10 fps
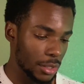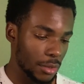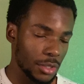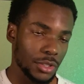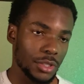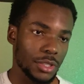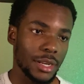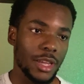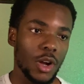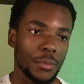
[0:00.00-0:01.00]
is just
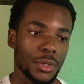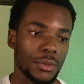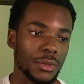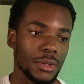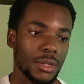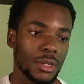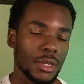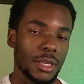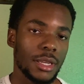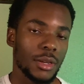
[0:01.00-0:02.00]
gonna help you
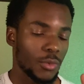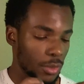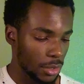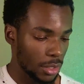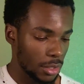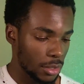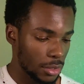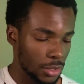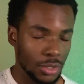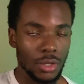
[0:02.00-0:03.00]
with the
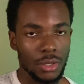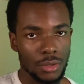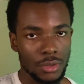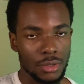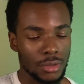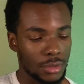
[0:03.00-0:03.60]
solos.